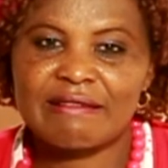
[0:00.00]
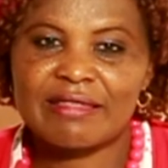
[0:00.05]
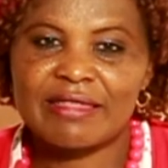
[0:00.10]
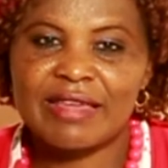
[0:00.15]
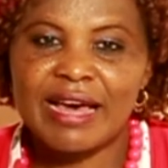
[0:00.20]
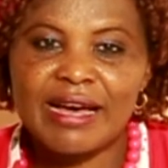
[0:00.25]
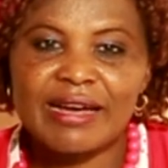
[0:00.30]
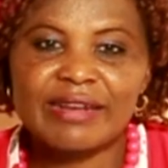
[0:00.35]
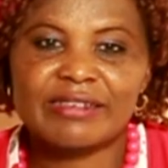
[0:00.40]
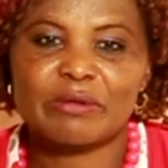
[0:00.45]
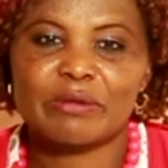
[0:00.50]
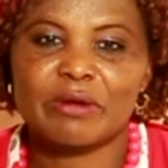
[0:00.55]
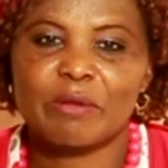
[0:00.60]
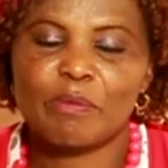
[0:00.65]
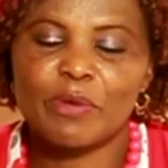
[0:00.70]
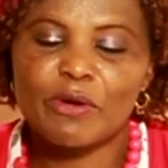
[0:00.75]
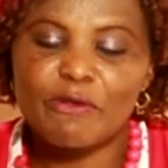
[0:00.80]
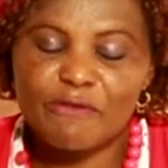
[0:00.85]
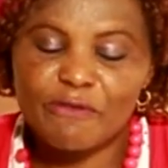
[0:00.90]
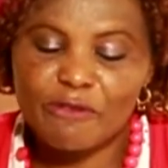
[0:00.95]
that
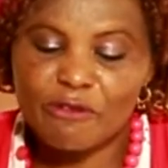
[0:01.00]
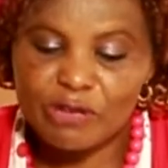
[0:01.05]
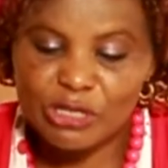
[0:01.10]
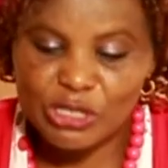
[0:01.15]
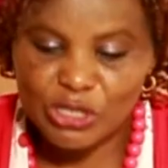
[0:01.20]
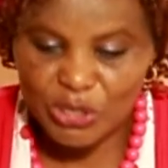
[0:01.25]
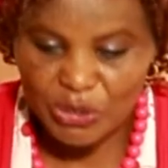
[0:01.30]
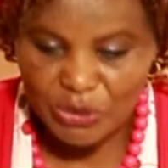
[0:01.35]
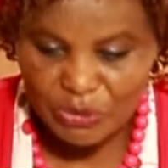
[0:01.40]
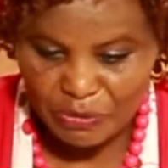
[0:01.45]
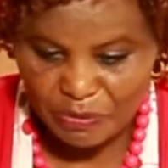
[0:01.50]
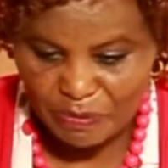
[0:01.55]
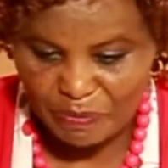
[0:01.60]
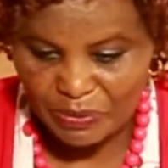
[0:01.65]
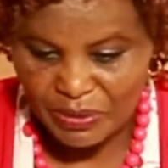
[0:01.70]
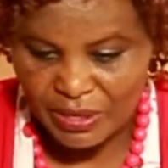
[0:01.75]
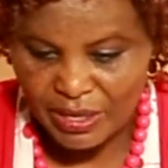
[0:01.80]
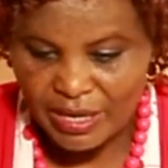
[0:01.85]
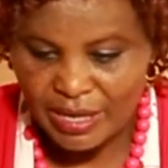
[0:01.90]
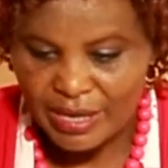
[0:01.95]
provokes you.
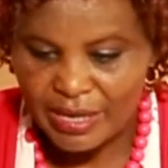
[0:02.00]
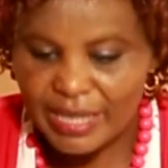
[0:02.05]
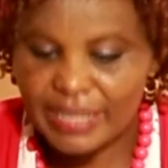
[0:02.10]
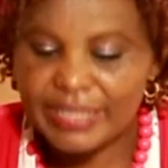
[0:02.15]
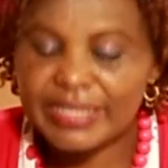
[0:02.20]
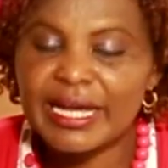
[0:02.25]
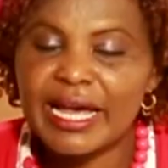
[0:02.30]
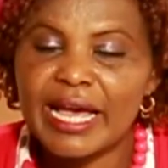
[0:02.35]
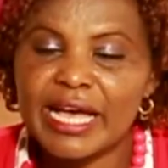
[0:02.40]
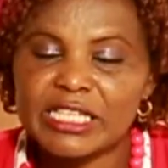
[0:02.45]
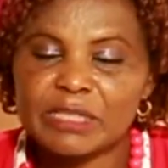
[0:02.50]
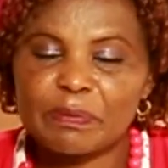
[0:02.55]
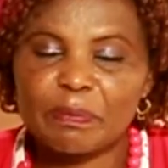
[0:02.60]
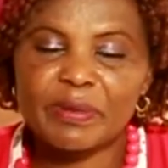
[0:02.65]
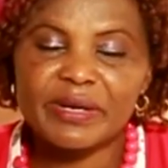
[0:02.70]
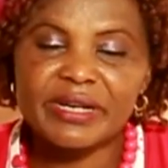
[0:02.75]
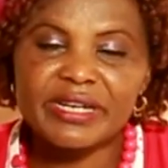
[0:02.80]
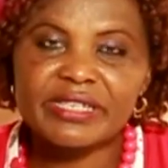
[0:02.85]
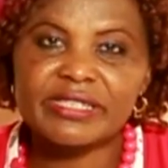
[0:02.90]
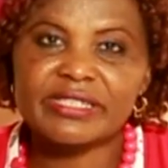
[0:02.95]
It
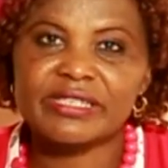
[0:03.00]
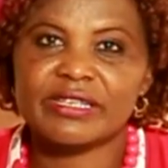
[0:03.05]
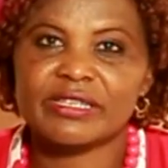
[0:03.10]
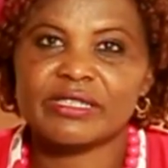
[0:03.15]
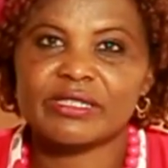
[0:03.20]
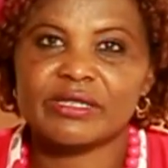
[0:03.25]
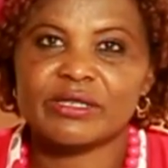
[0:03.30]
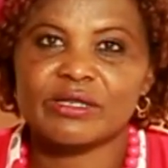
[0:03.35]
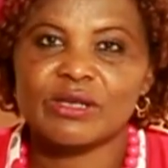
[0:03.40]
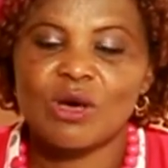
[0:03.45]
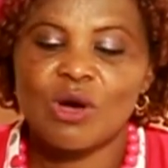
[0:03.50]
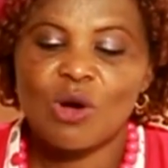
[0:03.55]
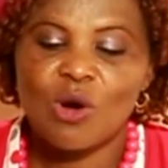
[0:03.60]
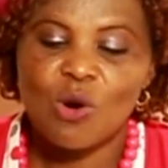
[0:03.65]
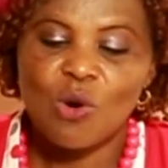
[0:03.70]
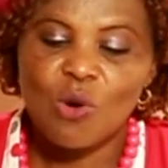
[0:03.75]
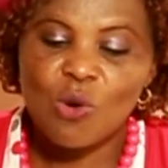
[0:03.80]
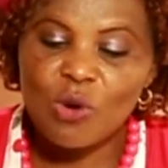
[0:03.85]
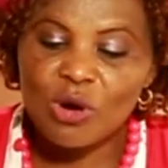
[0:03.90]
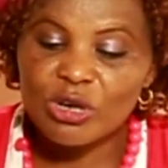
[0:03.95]
expresses
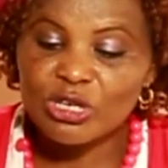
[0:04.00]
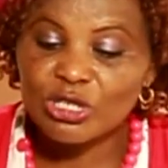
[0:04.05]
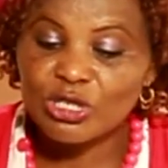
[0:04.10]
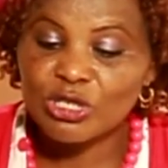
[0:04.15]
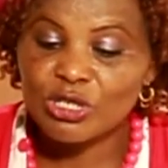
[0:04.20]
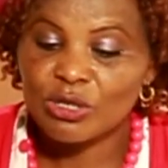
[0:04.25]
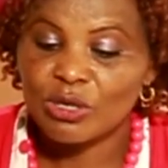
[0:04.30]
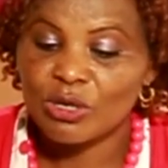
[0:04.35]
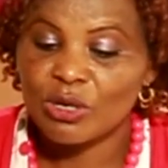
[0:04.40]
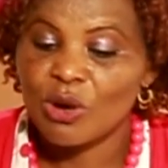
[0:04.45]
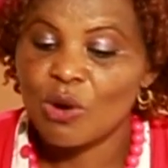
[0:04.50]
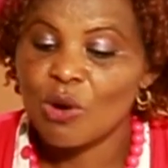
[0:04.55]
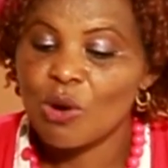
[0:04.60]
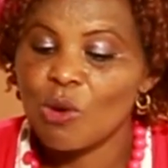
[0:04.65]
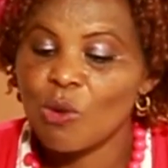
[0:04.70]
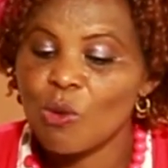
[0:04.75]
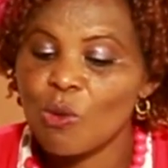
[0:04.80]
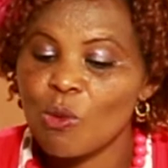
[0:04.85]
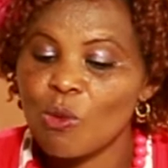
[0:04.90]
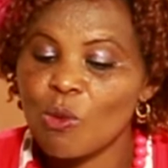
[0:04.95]
what
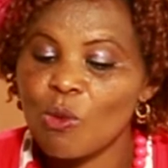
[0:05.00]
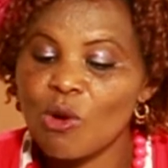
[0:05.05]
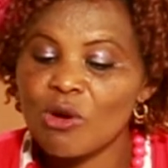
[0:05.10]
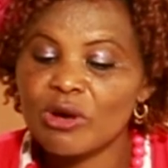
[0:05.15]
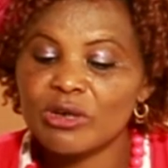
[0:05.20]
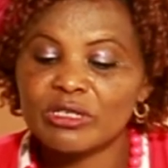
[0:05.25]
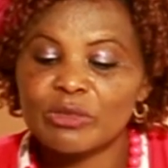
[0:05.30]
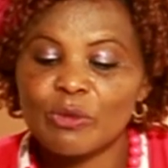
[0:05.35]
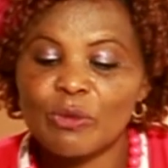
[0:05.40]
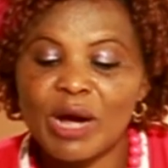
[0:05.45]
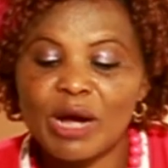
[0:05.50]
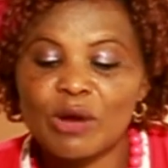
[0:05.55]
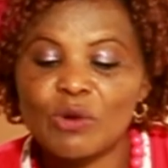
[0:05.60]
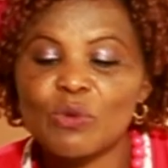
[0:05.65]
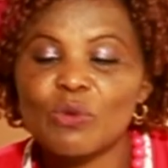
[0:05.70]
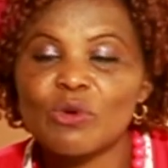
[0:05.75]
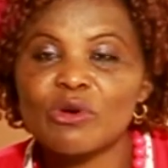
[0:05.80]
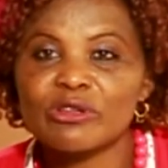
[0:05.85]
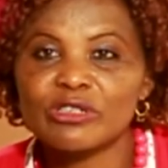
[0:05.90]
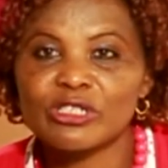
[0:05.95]

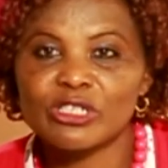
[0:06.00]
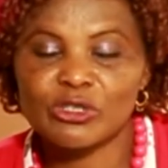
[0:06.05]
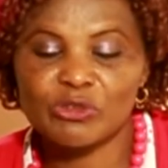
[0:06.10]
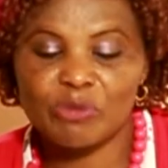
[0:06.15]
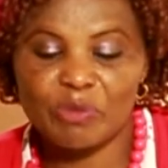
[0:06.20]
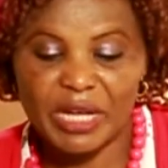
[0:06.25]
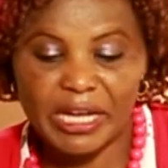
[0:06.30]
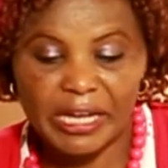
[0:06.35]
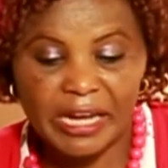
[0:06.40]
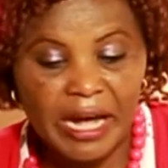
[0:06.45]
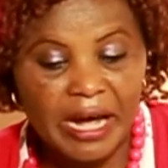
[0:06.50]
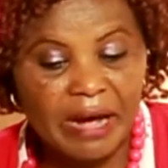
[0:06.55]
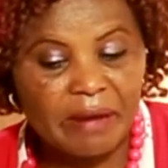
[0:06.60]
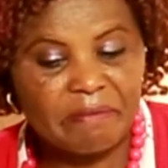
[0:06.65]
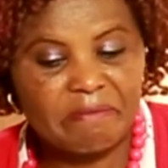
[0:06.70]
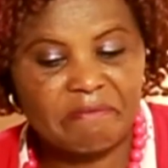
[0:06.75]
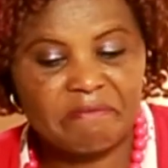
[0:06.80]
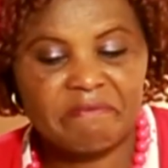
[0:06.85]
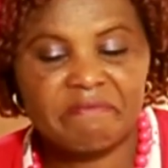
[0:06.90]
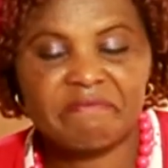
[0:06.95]
one wants to
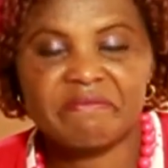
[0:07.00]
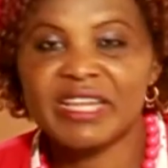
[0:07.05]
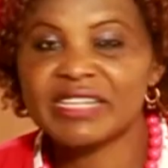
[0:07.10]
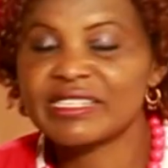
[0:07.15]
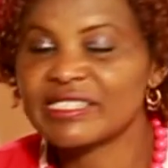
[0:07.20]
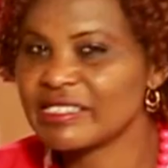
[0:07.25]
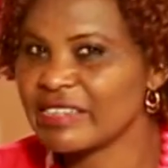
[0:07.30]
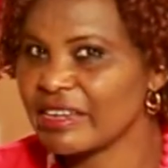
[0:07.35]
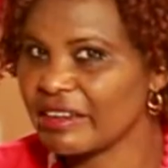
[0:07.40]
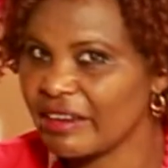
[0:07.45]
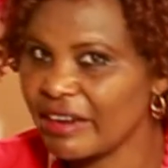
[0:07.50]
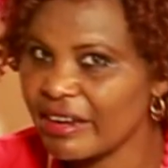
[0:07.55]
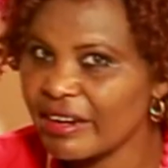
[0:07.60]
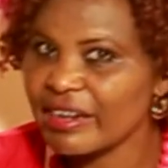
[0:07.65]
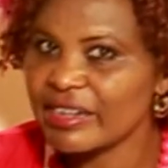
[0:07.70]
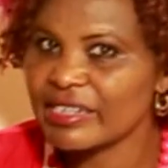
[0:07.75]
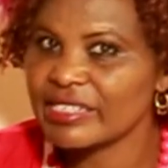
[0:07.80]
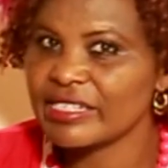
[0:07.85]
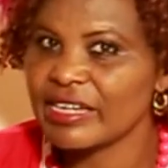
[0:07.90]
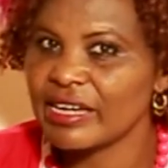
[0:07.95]
become. That's the
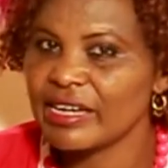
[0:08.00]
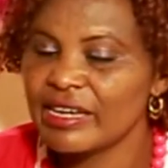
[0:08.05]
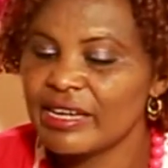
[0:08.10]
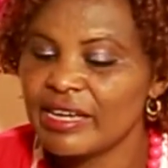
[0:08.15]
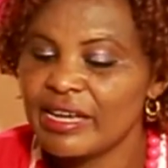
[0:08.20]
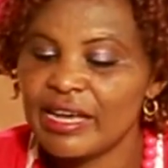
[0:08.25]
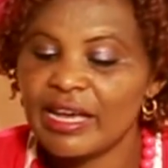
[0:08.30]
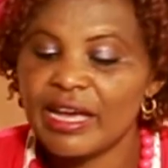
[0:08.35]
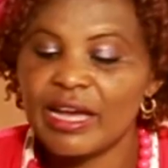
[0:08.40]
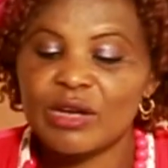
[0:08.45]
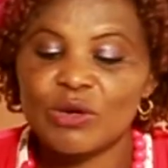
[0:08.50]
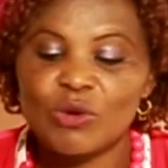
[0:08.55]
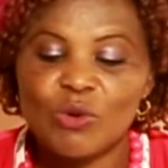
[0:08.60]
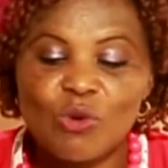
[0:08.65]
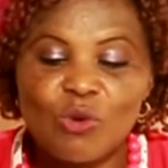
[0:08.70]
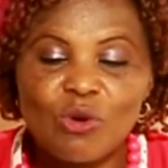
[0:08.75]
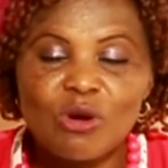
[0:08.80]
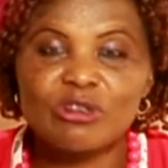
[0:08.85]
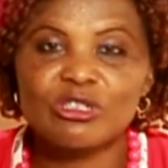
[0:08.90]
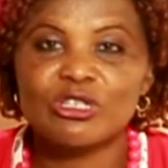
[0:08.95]
character.
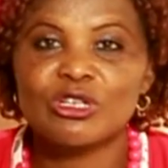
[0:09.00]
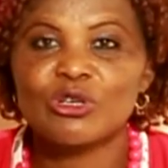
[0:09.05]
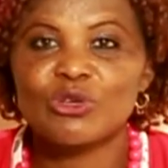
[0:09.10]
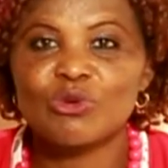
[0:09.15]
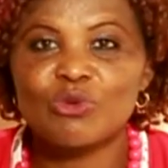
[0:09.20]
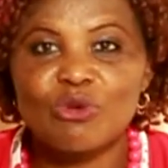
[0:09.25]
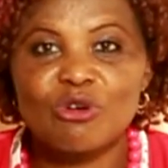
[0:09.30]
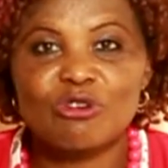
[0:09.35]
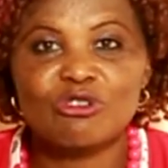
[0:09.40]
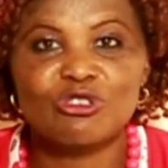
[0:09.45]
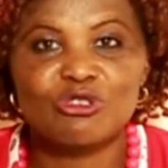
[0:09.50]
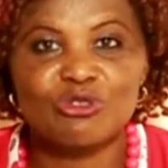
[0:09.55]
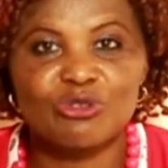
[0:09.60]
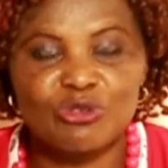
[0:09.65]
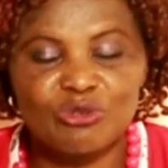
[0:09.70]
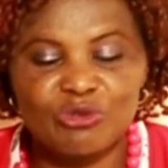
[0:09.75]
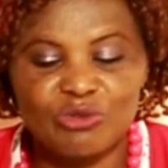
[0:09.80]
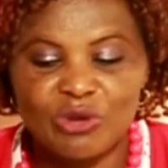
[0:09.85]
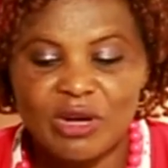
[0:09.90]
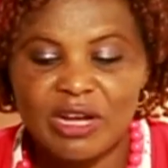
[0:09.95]
And what you want to
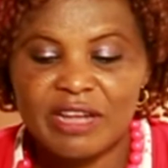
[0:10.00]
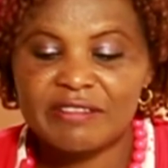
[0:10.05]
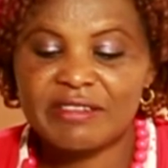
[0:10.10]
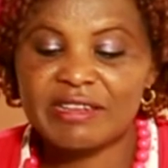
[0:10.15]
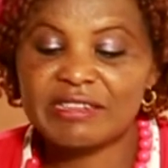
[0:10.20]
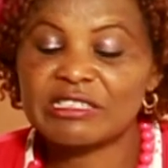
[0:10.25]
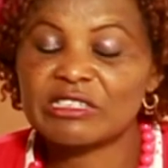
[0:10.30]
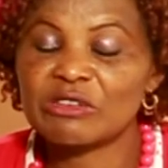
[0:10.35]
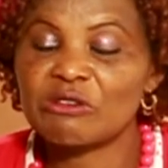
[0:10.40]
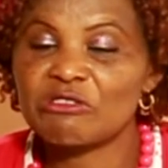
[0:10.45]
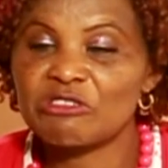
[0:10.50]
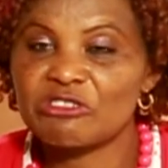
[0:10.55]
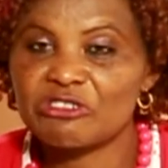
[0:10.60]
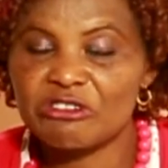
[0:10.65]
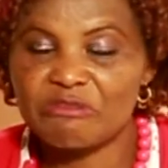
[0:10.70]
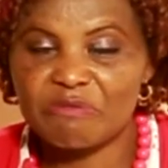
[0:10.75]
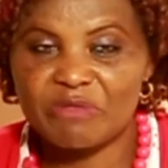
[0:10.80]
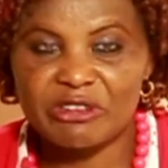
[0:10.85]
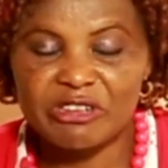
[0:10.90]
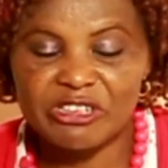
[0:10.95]
do. That's
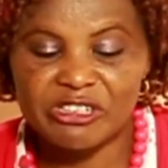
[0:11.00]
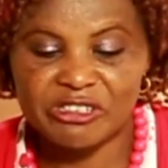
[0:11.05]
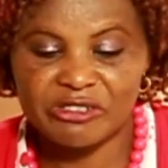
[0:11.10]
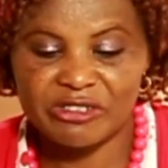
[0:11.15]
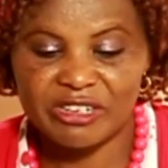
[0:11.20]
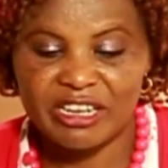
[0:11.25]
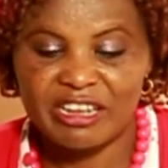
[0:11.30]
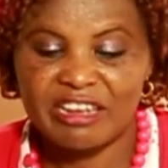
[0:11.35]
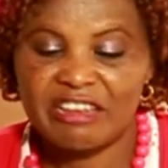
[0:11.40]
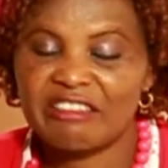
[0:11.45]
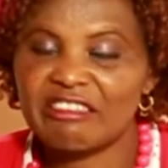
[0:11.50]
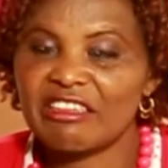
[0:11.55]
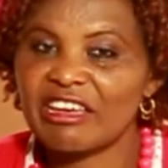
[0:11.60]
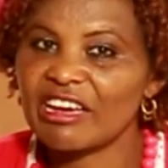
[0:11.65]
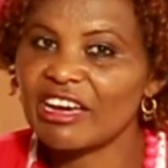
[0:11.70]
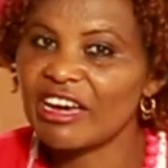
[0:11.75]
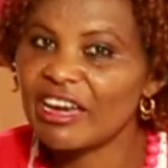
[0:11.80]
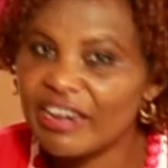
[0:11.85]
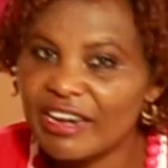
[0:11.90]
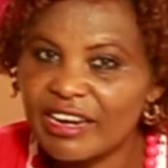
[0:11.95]
contribution. The
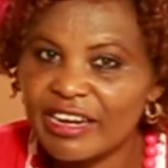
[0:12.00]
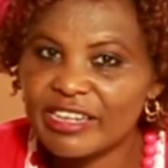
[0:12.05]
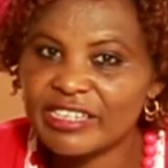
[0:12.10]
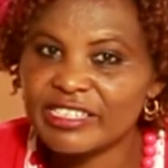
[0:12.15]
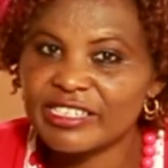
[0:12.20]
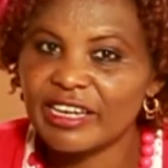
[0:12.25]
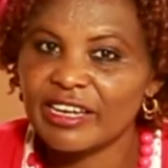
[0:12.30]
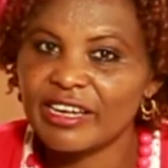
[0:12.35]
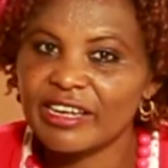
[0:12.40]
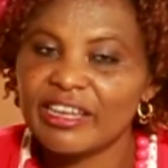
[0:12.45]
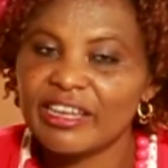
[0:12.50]
character